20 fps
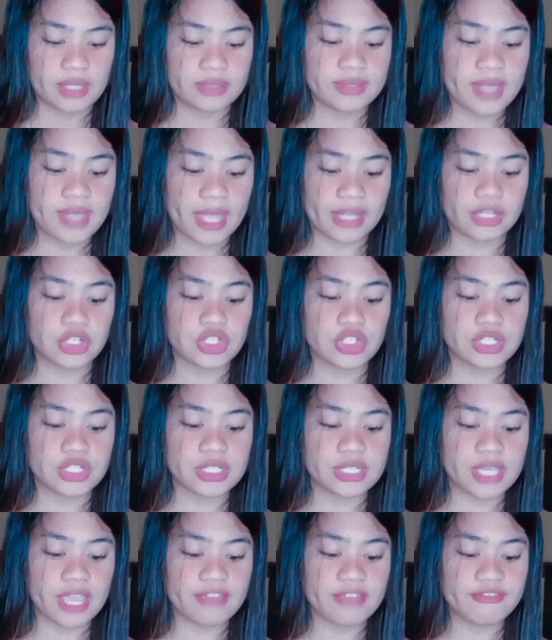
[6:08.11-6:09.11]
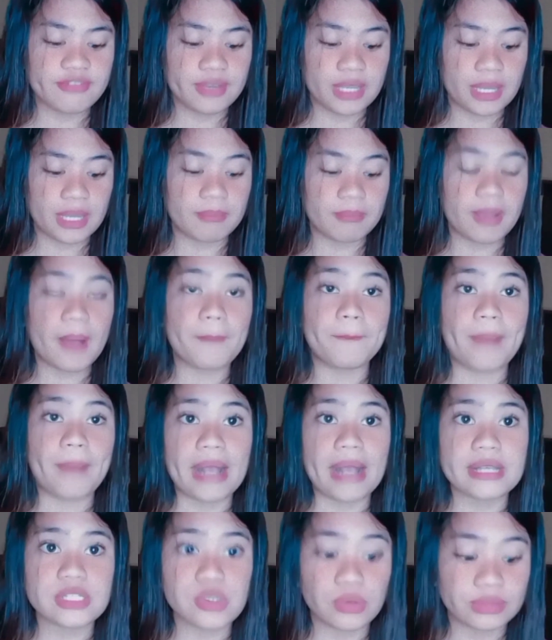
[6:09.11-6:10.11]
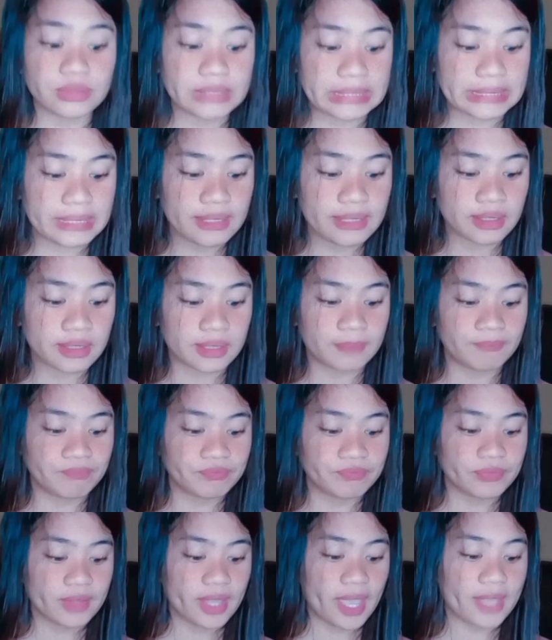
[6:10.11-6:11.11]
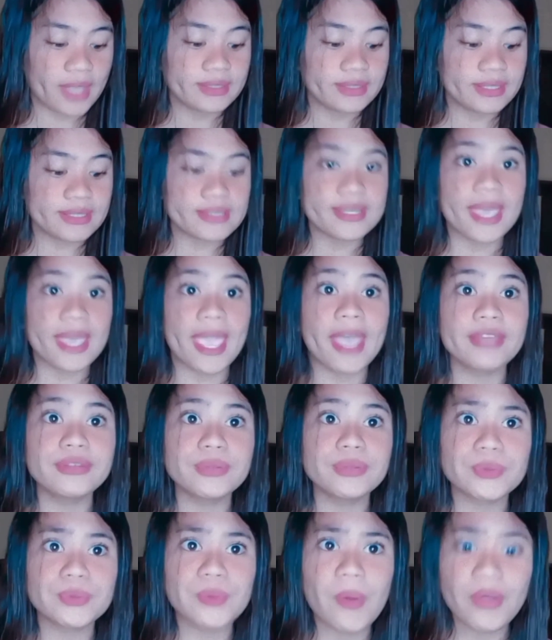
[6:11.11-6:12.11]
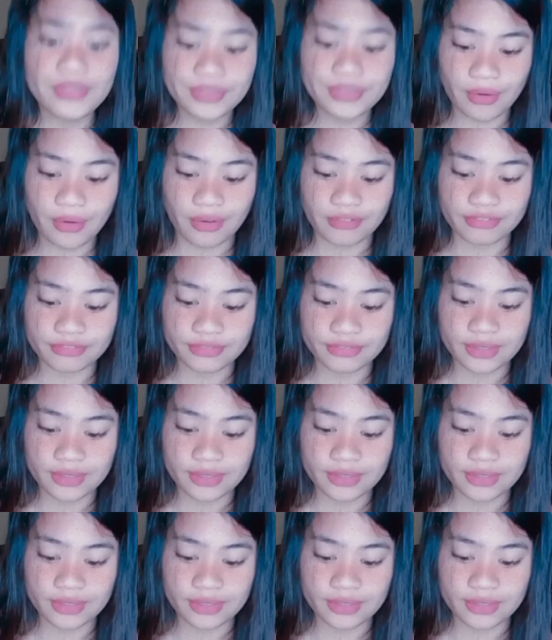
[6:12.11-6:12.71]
Then she gave him a box on the ear, and his head rolled off.